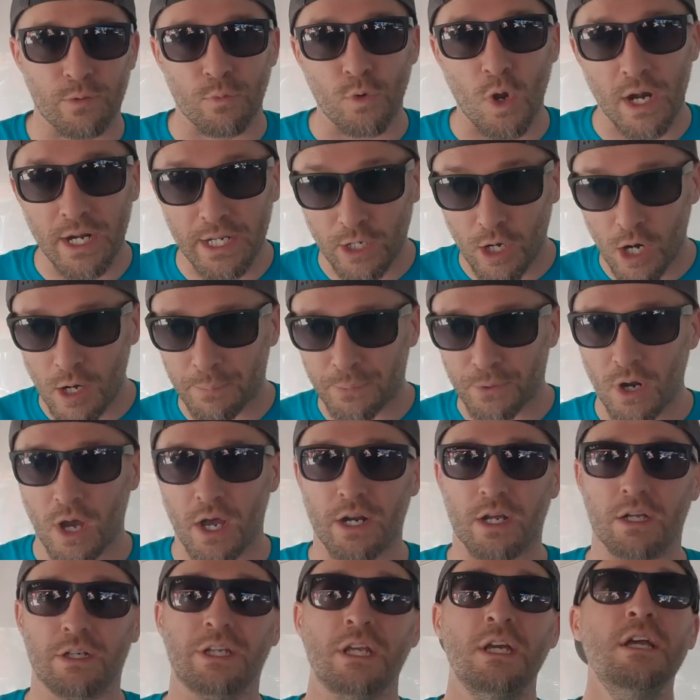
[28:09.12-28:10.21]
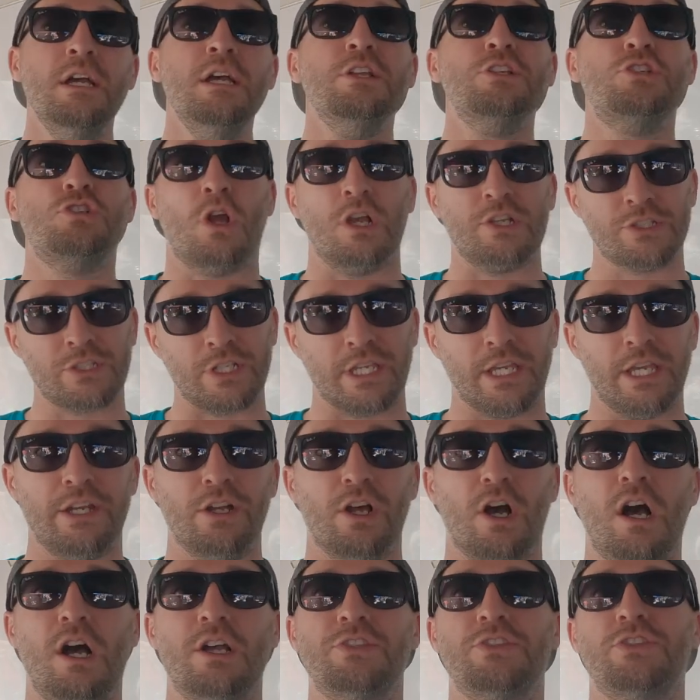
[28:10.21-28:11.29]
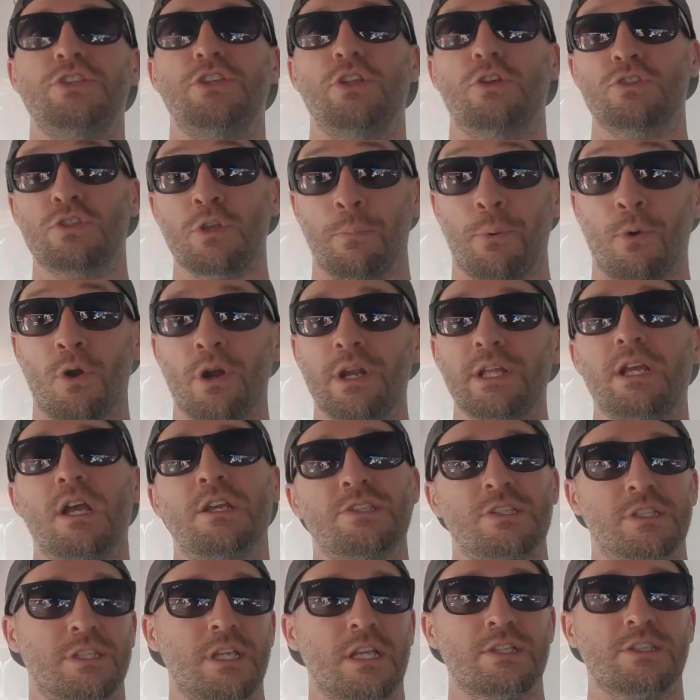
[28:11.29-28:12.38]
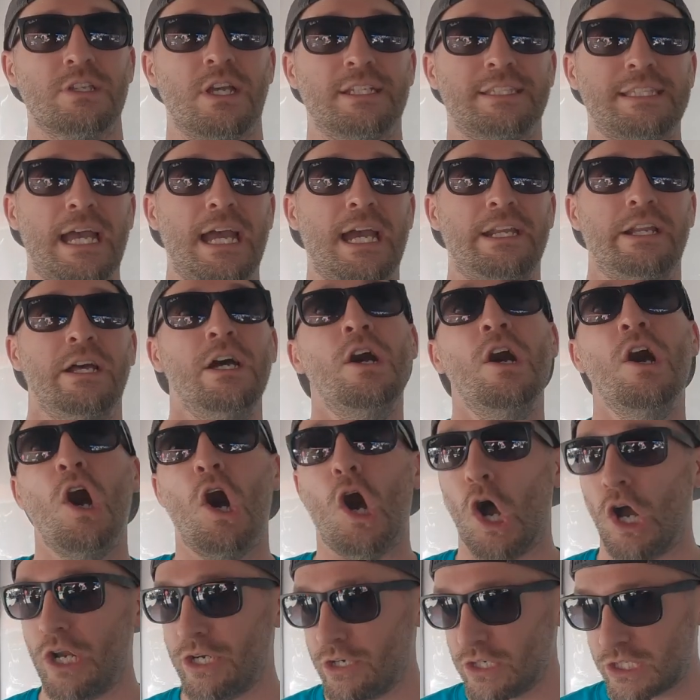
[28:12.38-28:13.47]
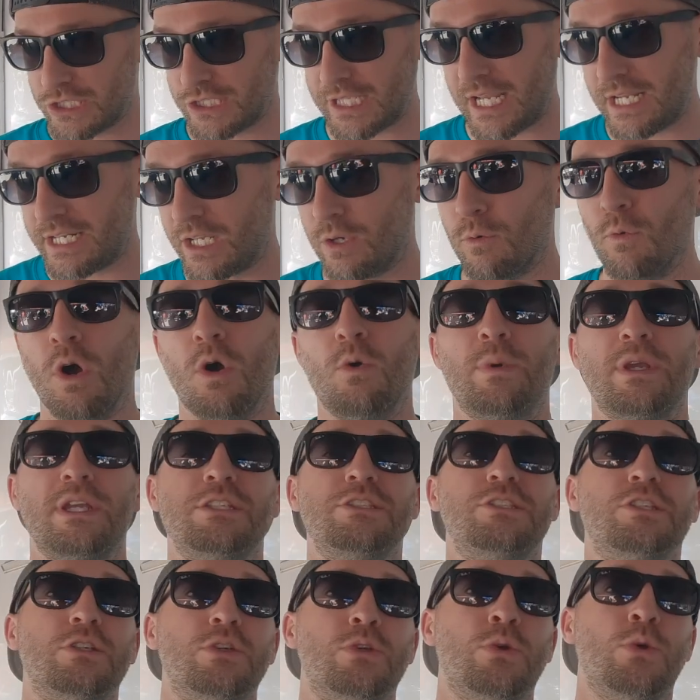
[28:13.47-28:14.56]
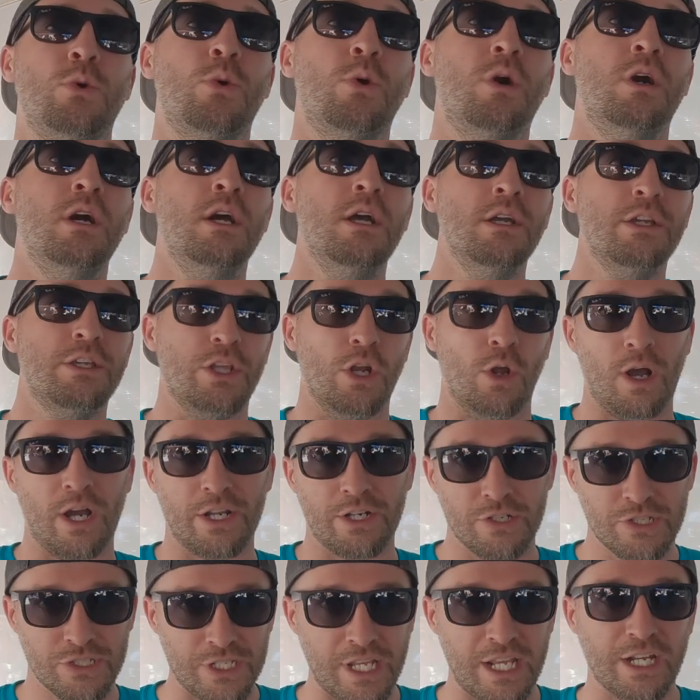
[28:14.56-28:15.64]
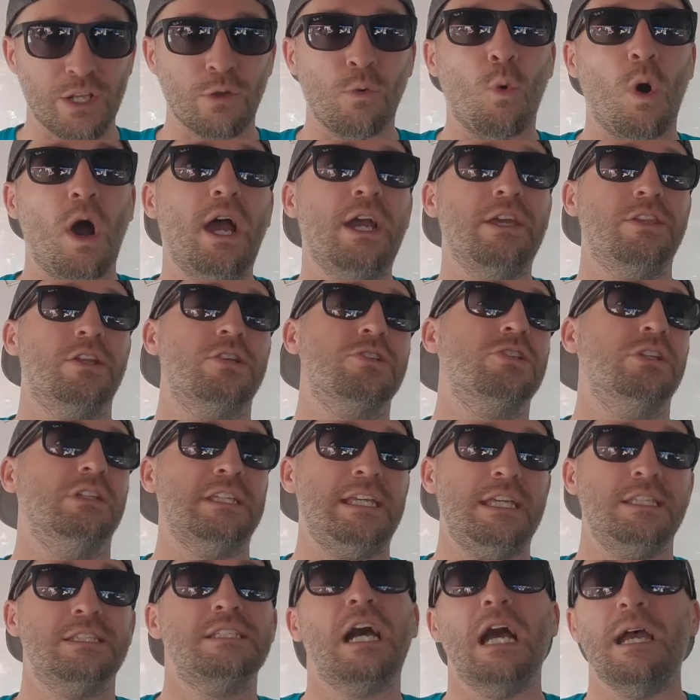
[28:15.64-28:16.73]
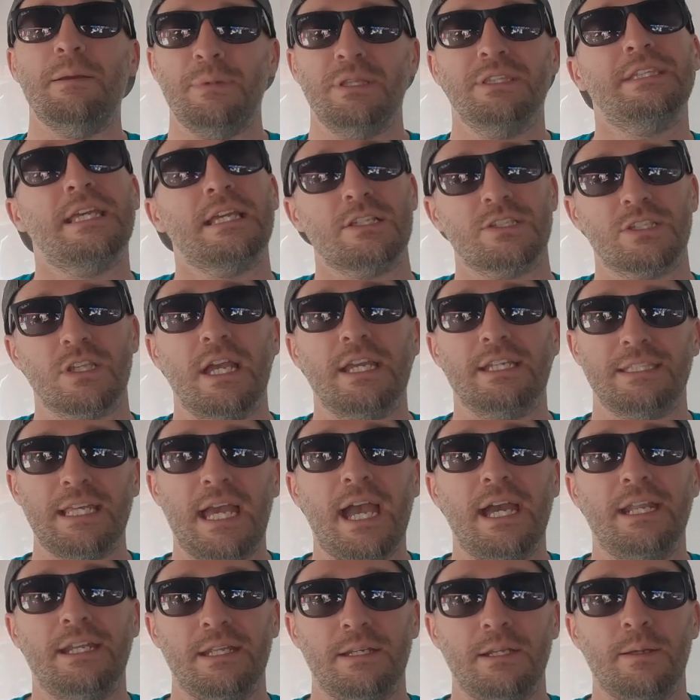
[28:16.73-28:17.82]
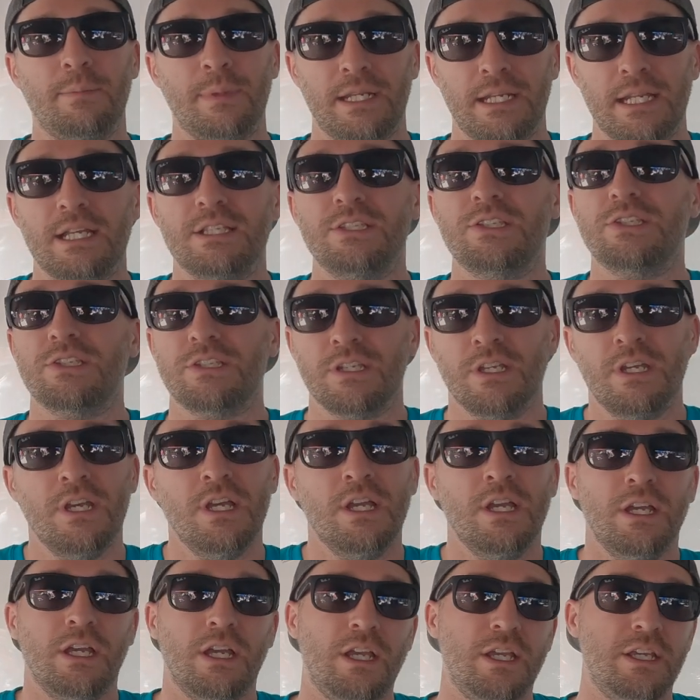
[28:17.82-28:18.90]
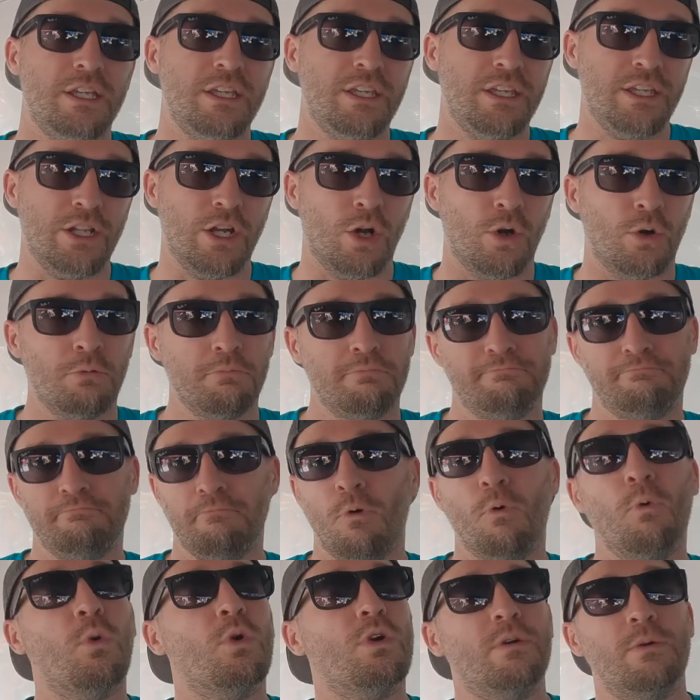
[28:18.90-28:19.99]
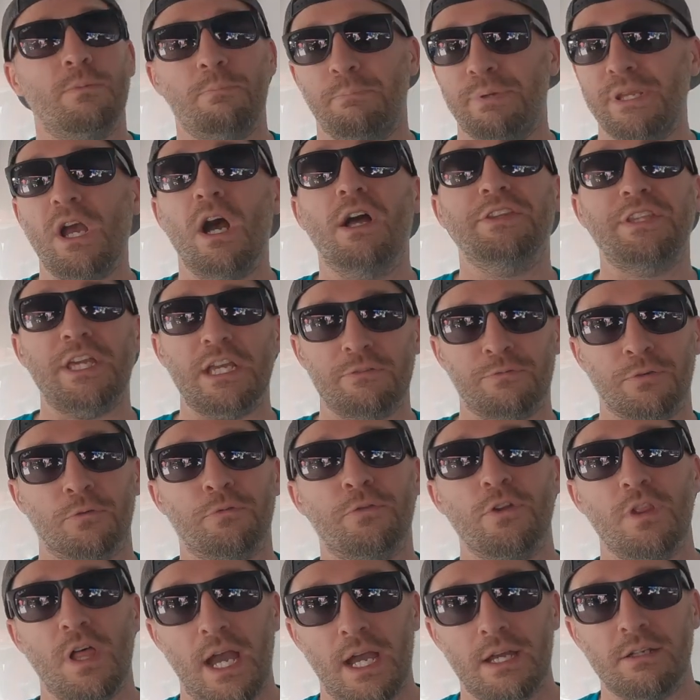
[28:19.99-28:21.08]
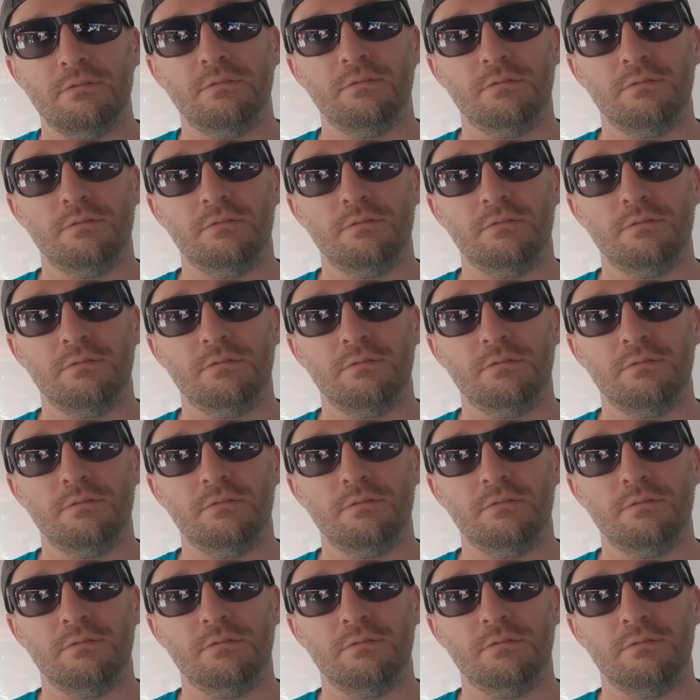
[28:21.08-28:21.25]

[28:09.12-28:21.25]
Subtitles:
running our product, trusting in us, supporting us and things like that. Understanding what we do, understanding why there's a lead time and things like that. And I mean, it's we're beyond thankful for that.